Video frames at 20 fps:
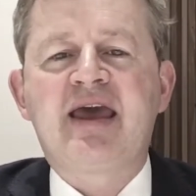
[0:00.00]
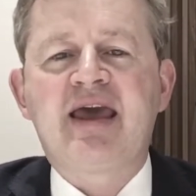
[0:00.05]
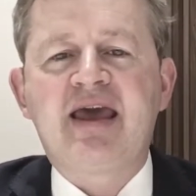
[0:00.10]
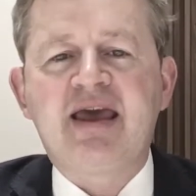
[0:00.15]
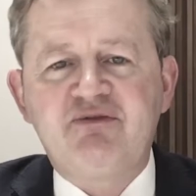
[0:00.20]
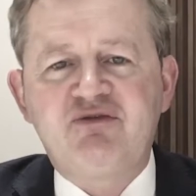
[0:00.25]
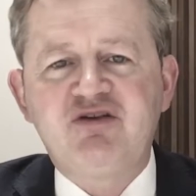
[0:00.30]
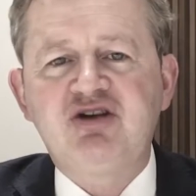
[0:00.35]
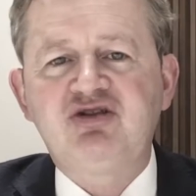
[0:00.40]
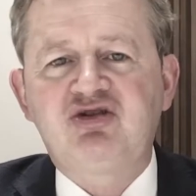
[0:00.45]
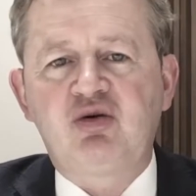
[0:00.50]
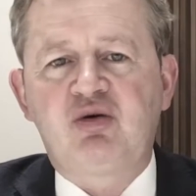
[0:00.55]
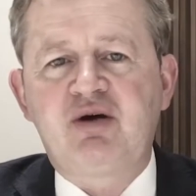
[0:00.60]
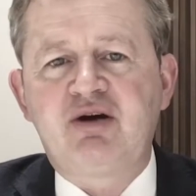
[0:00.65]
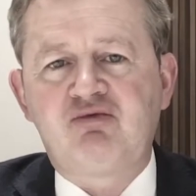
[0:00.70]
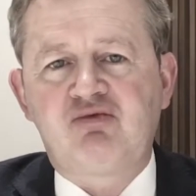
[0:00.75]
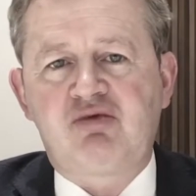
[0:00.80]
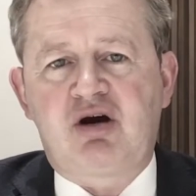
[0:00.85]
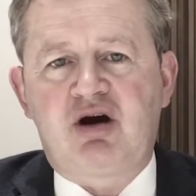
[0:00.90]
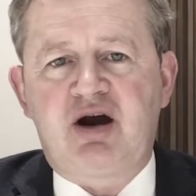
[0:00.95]
if you do
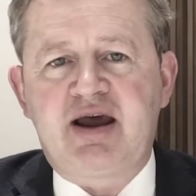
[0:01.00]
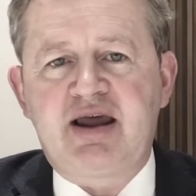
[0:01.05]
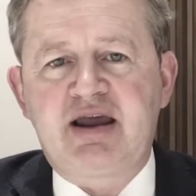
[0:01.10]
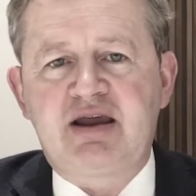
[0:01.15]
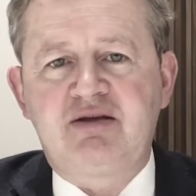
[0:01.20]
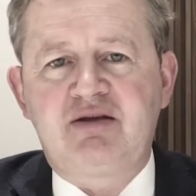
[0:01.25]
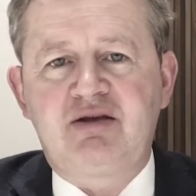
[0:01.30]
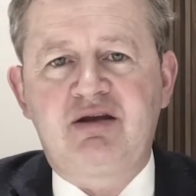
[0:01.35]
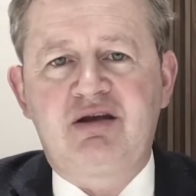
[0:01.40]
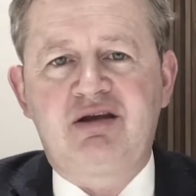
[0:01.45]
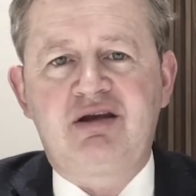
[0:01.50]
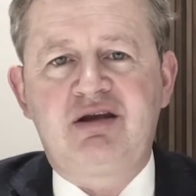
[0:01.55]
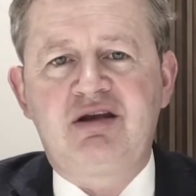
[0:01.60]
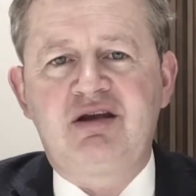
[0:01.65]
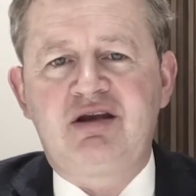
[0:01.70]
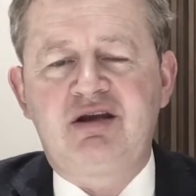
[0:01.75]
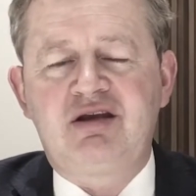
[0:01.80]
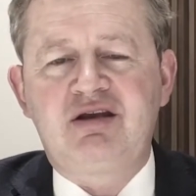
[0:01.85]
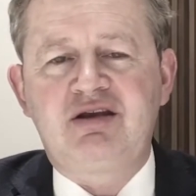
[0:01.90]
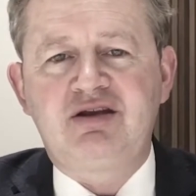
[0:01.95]
it right,
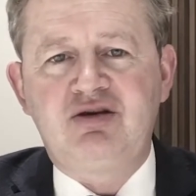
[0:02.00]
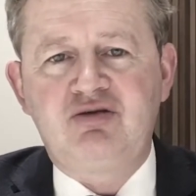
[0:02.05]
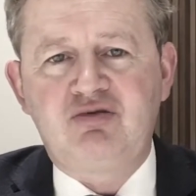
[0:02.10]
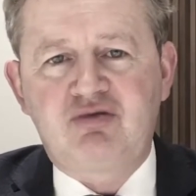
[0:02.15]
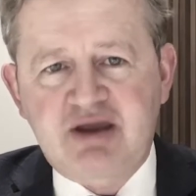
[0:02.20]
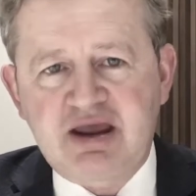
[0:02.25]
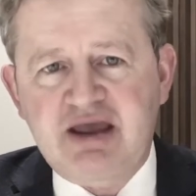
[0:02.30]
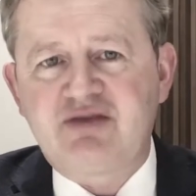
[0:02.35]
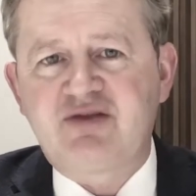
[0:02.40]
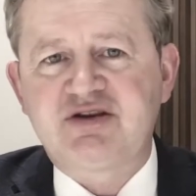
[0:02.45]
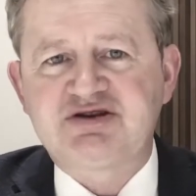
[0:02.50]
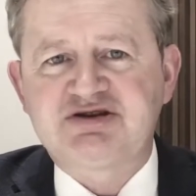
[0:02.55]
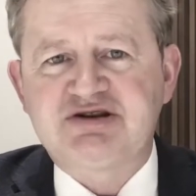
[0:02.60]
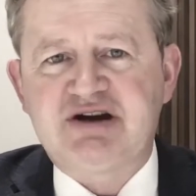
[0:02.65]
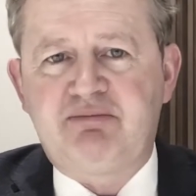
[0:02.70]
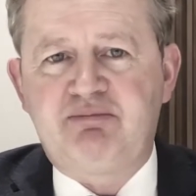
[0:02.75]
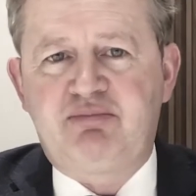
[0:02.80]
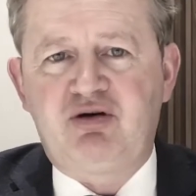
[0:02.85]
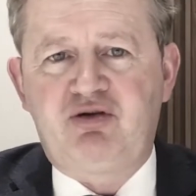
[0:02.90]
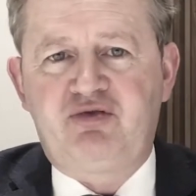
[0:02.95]
you get the
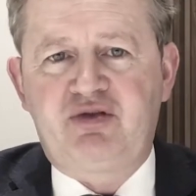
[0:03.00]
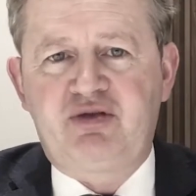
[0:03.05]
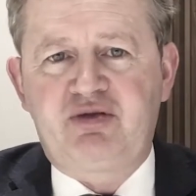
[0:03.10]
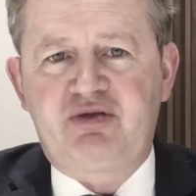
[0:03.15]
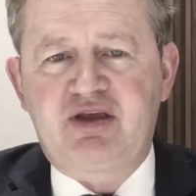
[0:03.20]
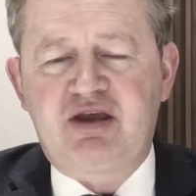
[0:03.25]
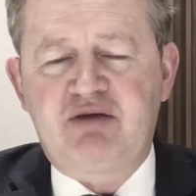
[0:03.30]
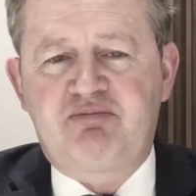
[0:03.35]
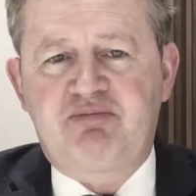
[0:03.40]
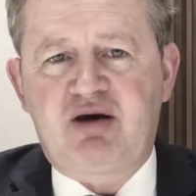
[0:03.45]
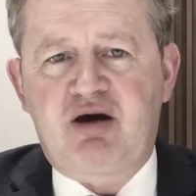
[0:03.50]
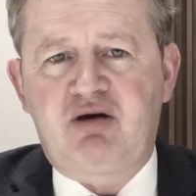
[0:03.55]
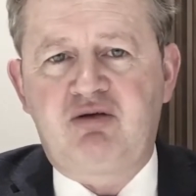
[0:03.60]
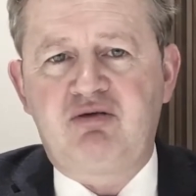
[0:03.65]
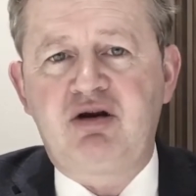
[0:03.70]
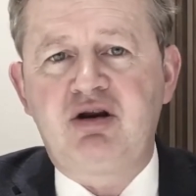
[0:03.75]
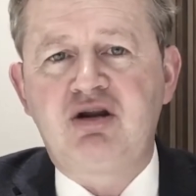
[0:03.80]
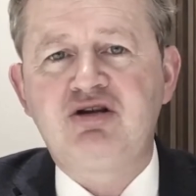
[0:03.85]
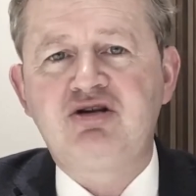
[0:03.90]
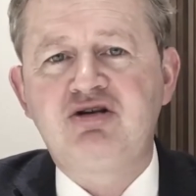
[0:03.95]
jump on the
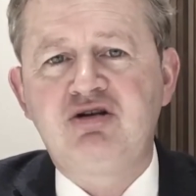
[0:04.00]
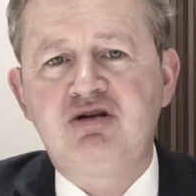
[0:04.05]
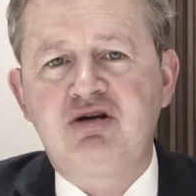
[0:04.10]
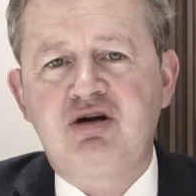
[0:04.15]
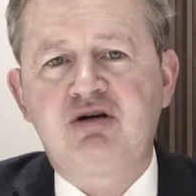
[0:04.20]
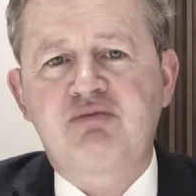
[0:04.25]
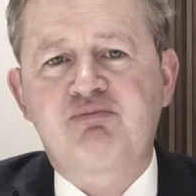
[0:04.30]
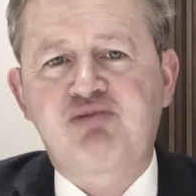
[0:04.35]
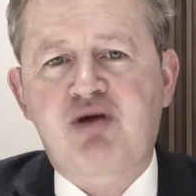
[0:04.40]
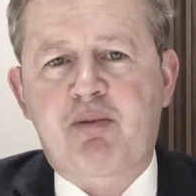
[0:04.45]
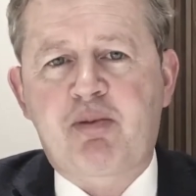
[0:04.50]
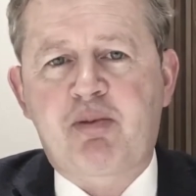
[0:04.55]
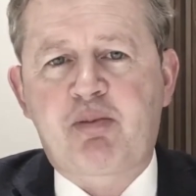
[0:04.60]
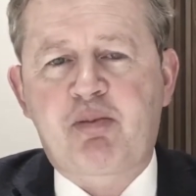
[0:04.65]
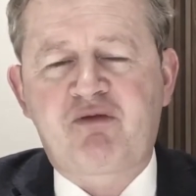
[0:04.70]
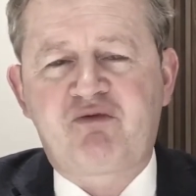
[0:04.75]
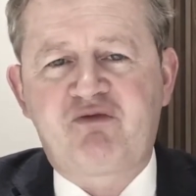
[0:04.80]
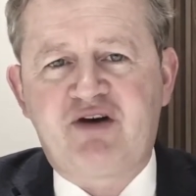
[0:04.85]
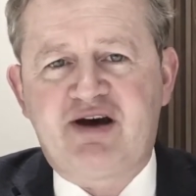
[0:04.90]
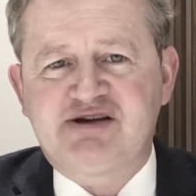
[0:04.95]
opponent, you look proper
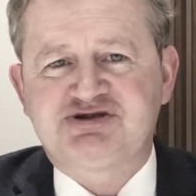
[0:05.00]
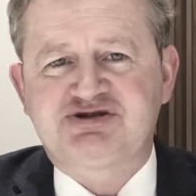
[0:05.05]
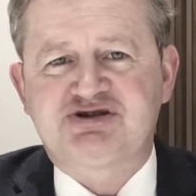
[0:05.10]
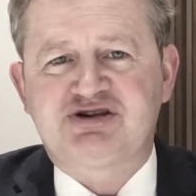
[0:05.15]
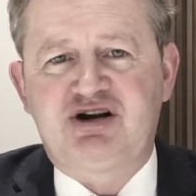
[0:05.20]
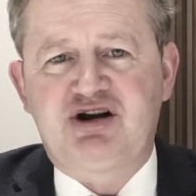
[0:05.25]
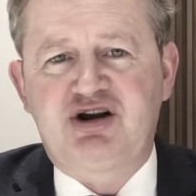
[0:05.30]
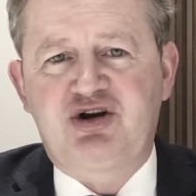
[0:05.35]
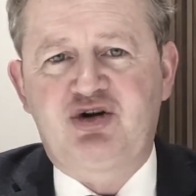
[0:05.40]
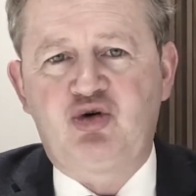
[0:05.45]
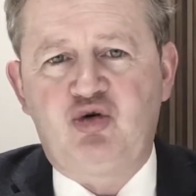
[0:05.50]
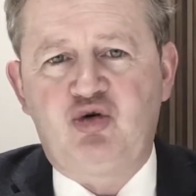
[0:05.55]
professional and